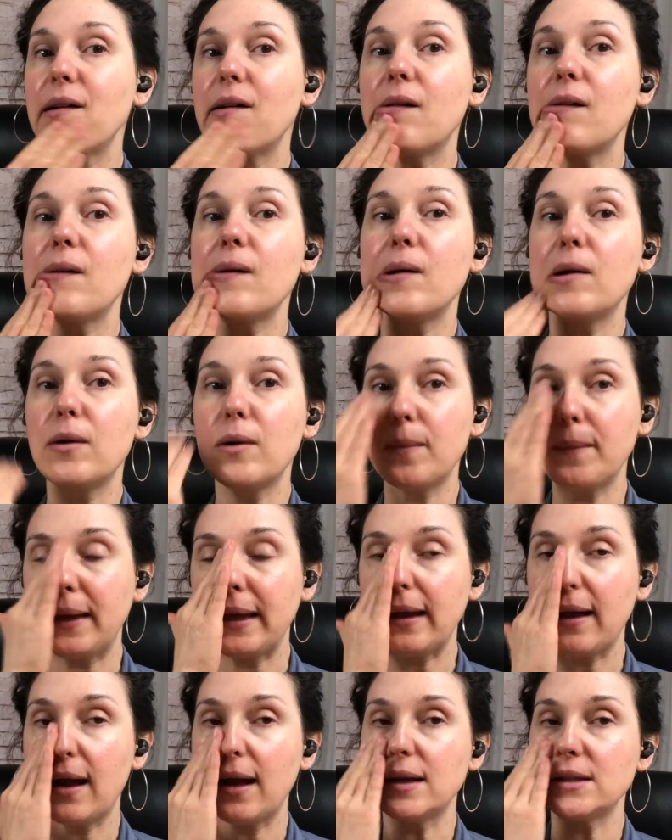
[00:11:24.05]
Oh my
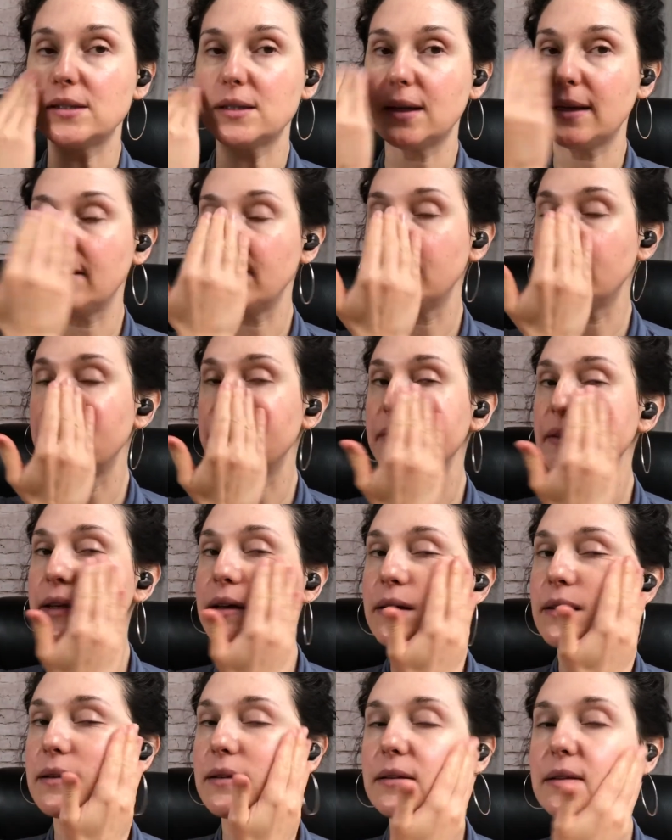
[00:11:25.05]
gosh, it
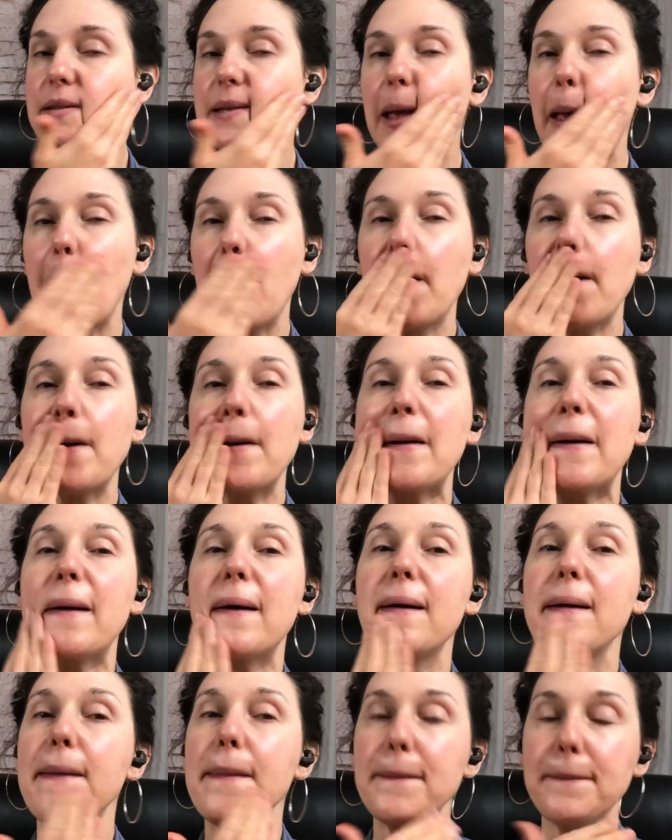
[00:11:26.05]
feels
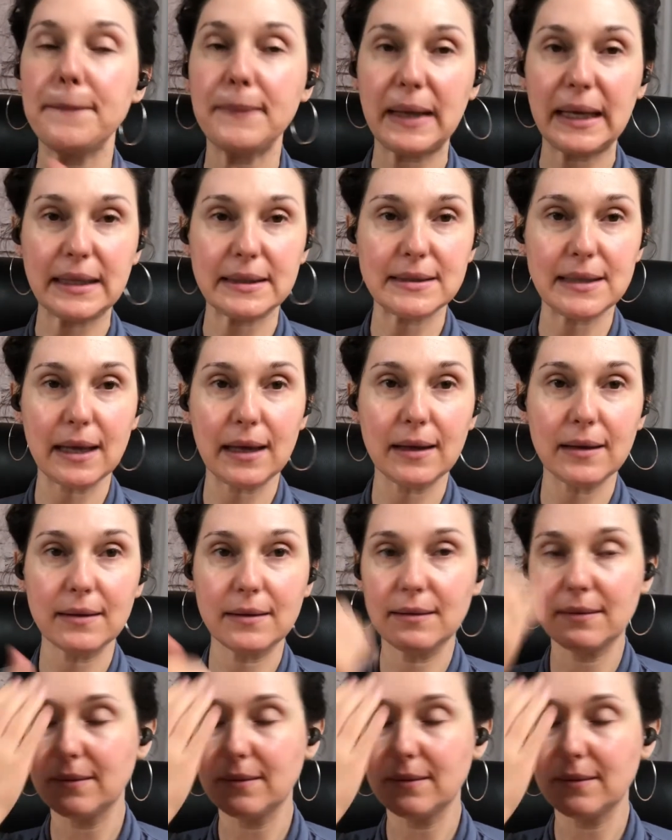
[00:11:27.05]
amazing.